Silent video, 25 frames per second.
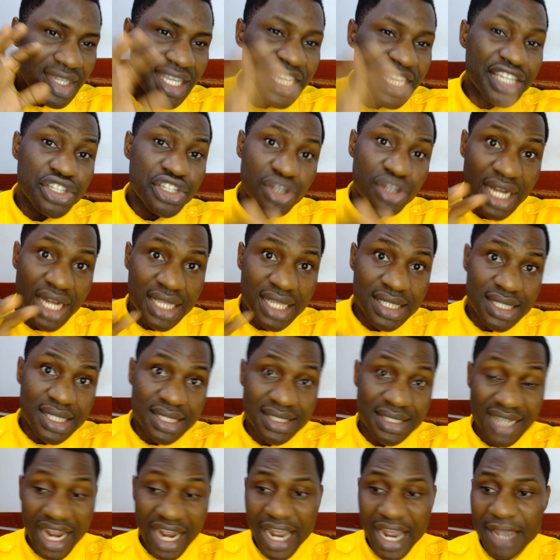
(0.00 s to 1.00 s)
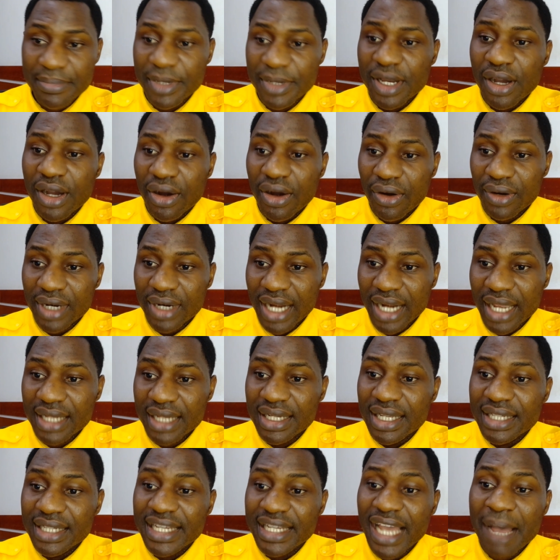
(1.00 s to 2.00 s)
insurance type. All right,
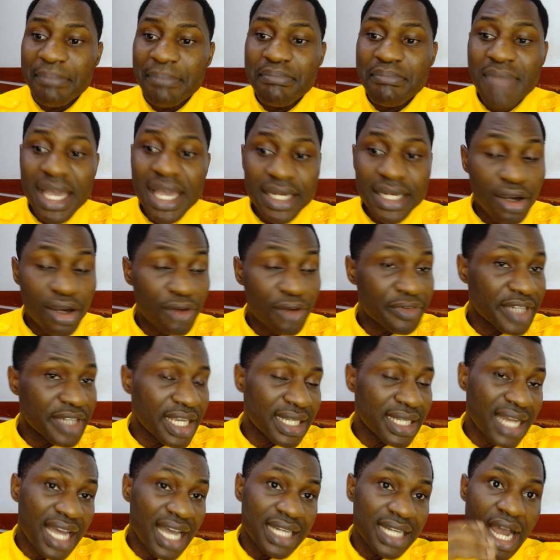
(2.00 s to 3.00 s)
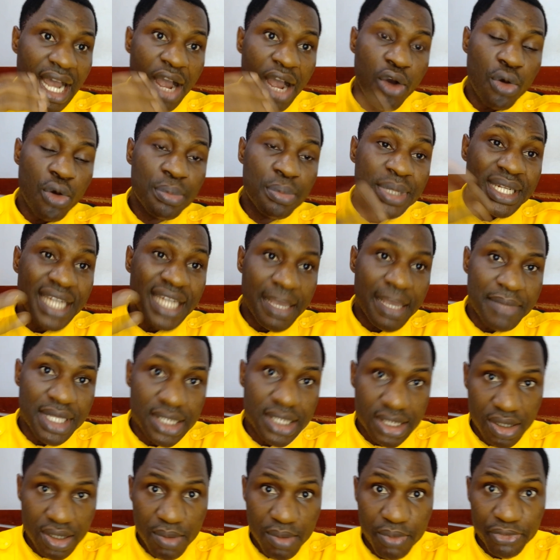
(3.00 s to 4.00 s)
there are many of them, and I will be naming
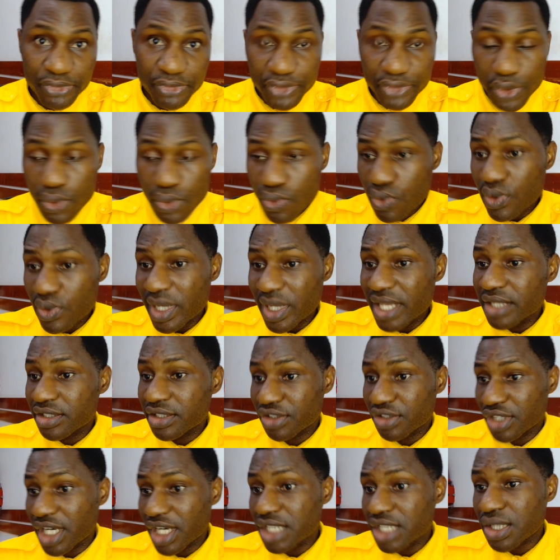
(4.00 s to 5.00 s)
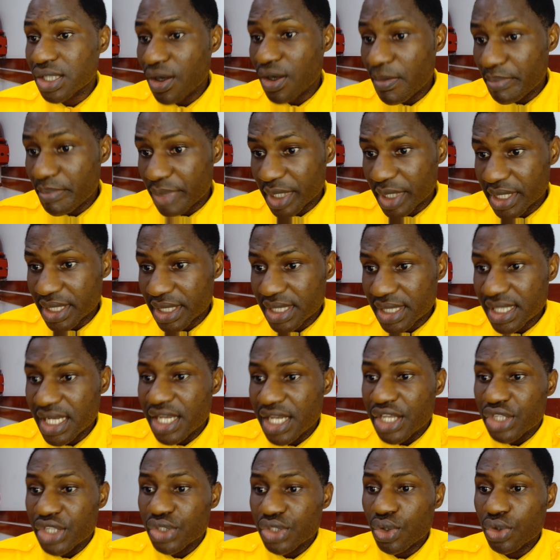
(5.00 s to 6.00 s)
some few insurance companies,
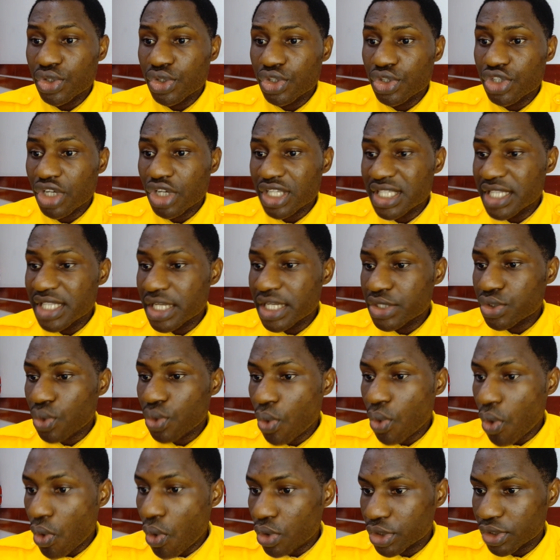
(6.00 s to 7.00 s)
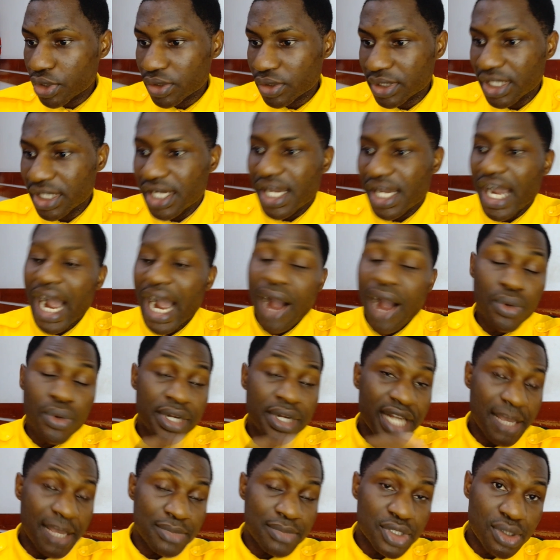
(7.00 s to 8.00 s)
so you just need to hold on. I will
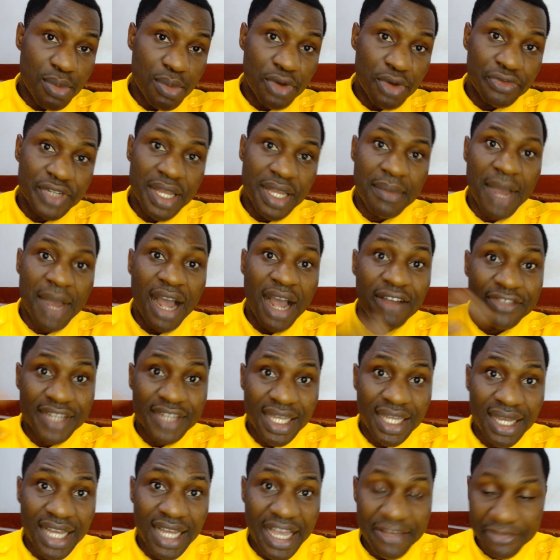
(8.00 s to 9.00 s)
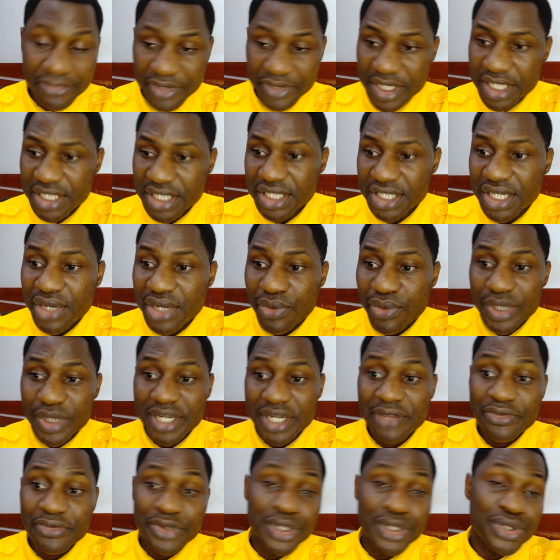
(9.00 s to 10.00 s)
name some of them after I finish with
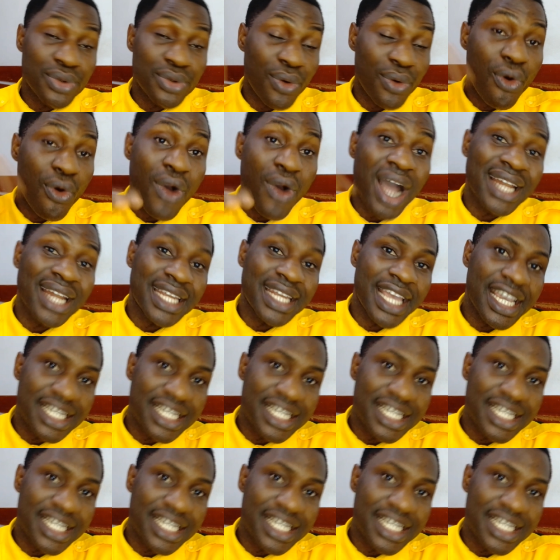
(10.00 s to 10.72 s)
the video or at the